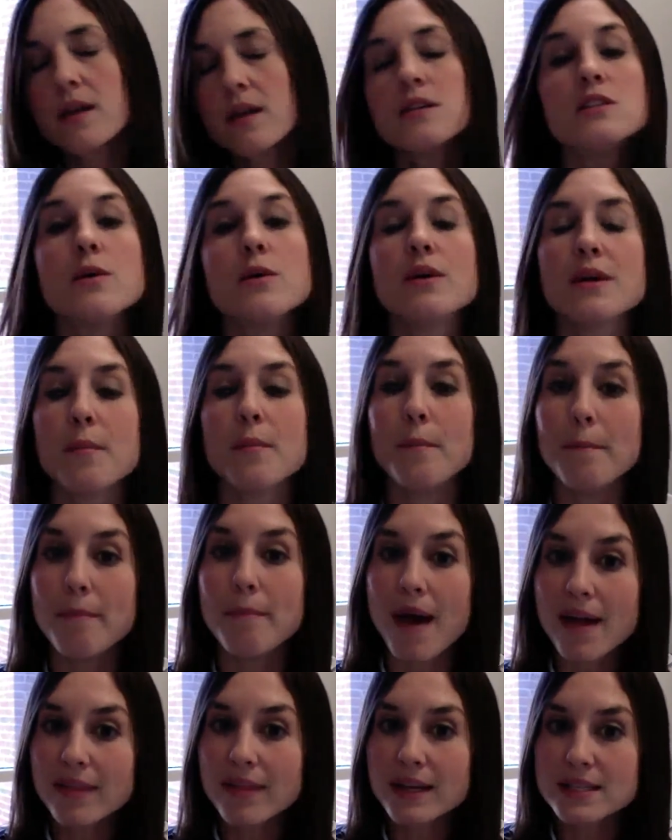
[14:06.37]
So with
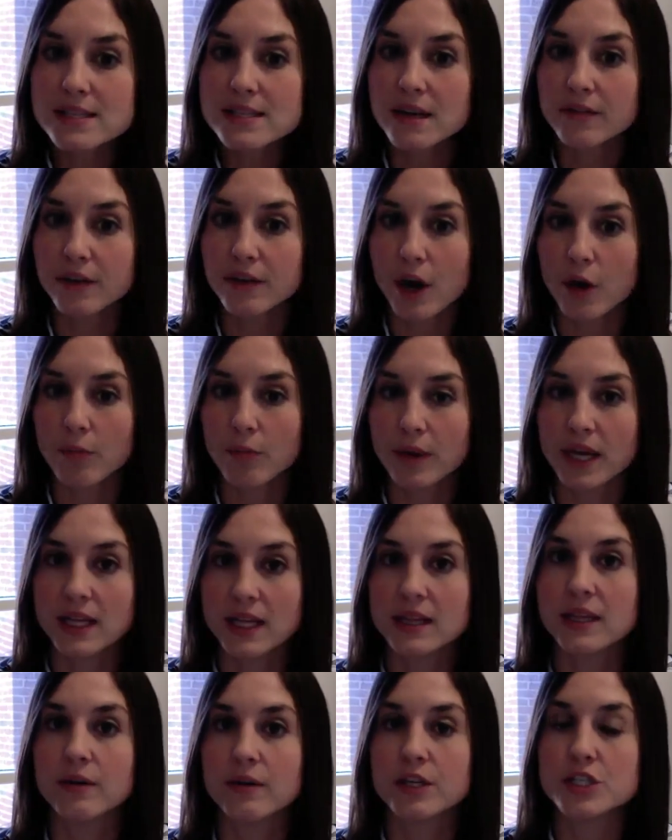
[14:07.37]
methods of coping,
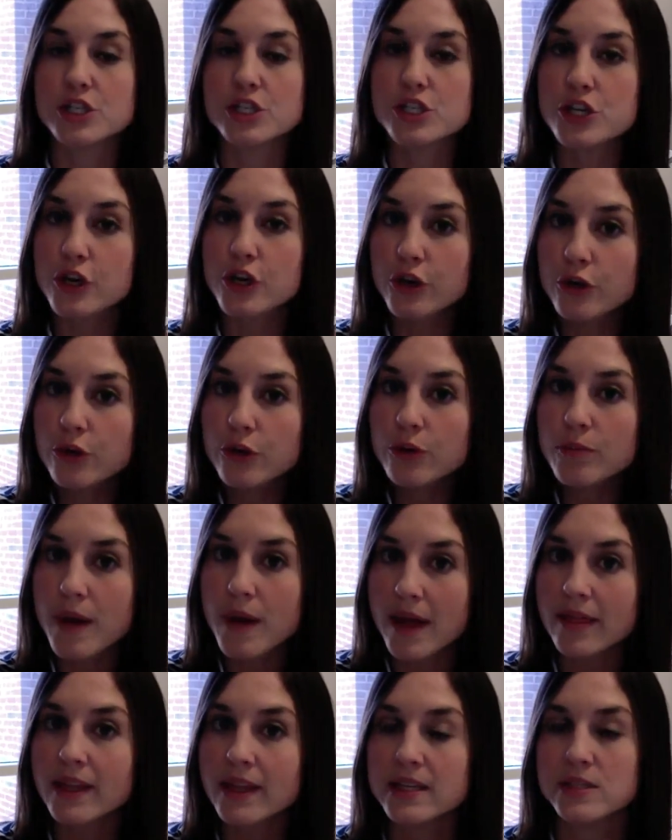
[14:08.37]
there are 2
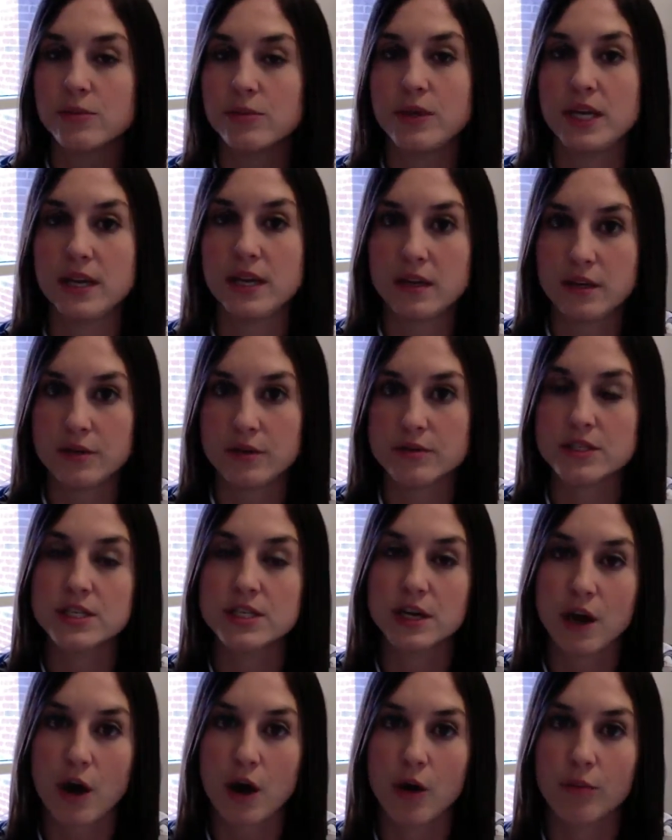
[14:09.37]
methods we can use to
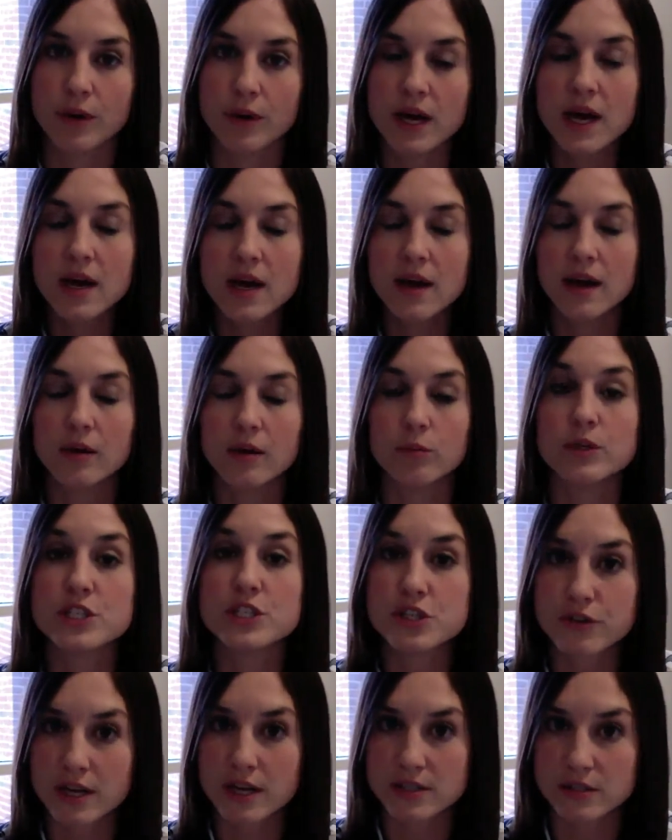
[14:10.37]
cope with
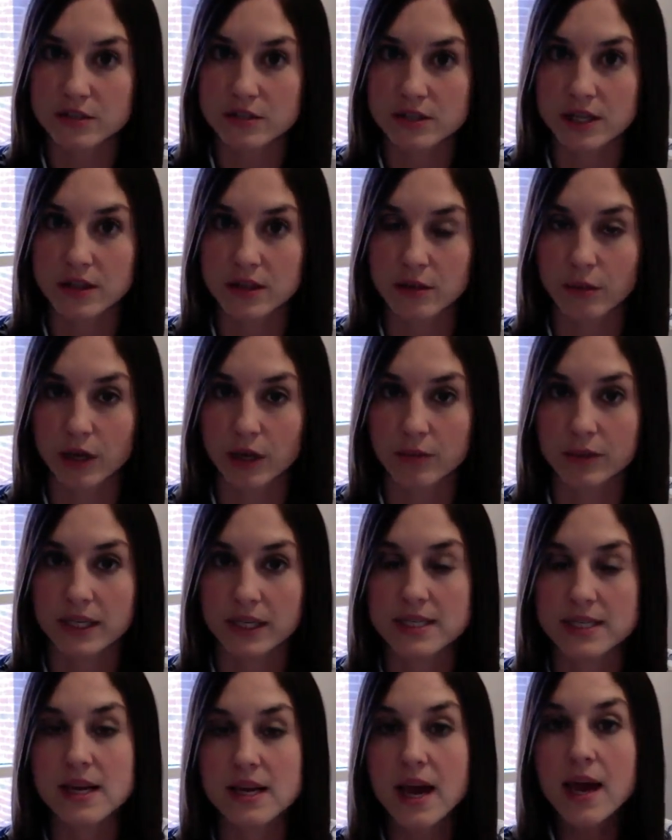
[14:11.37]
stressors in the
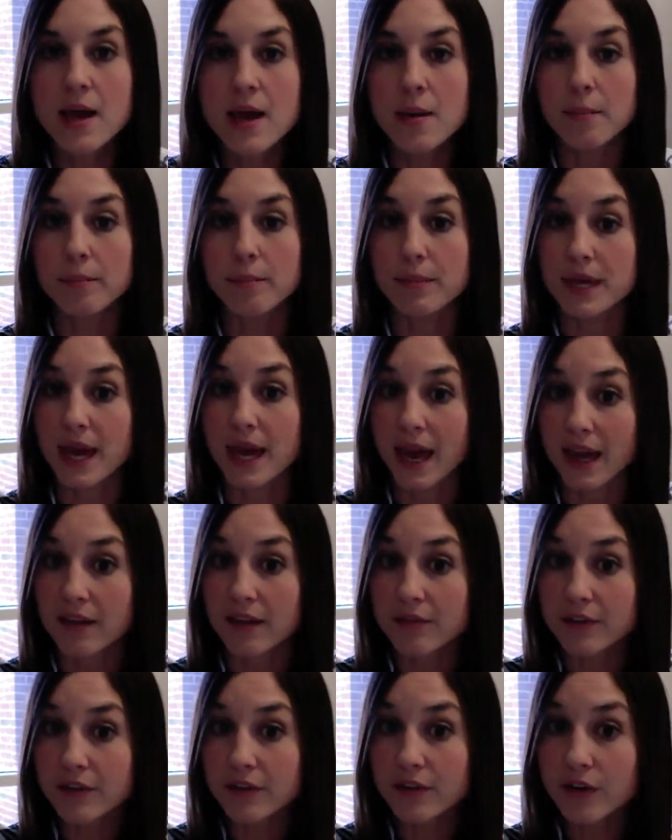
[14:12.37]
workplace:
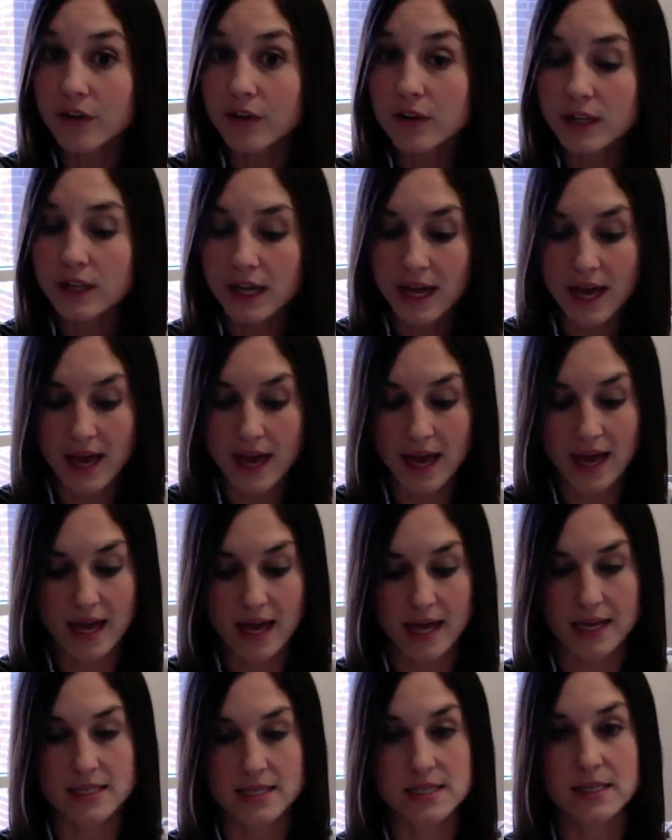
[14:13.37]
behavioral
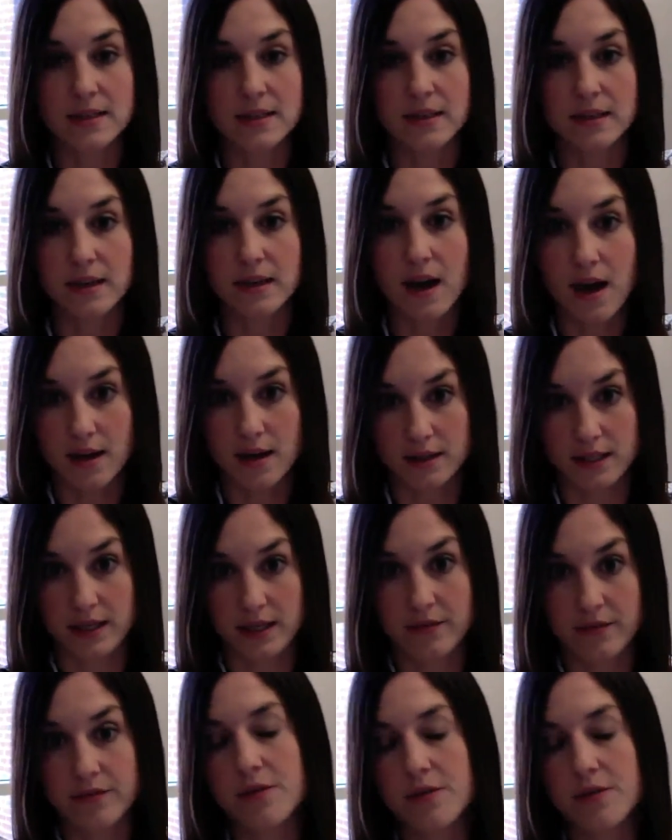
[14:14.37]
and cognitive.